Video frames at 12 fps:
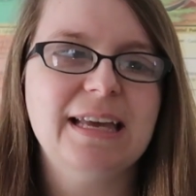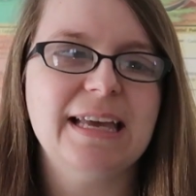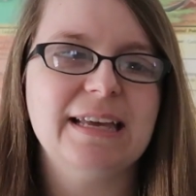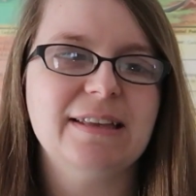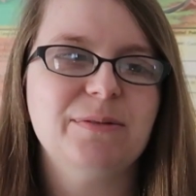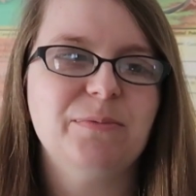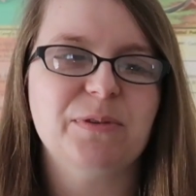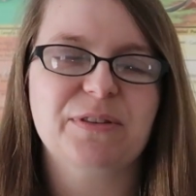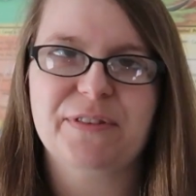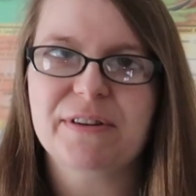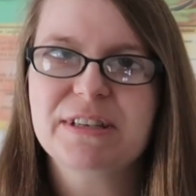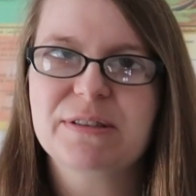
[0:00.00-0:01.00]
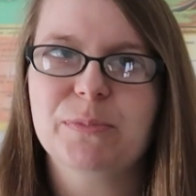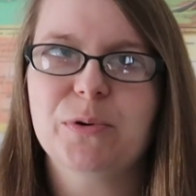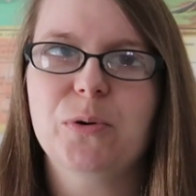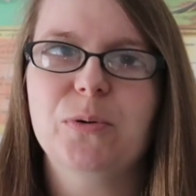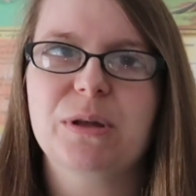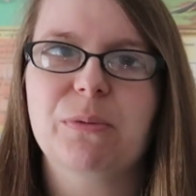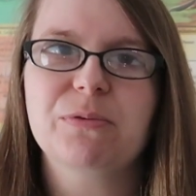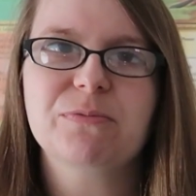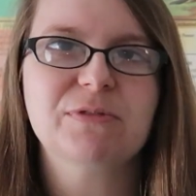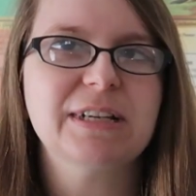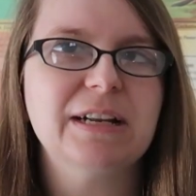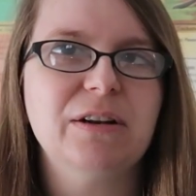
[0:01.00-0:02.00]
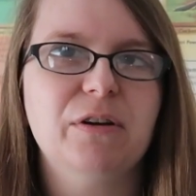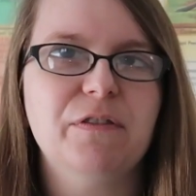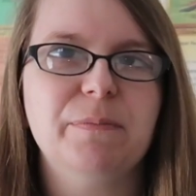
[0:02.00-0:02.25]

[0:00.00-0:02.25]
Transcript: It was very small. There wasn't really a lot of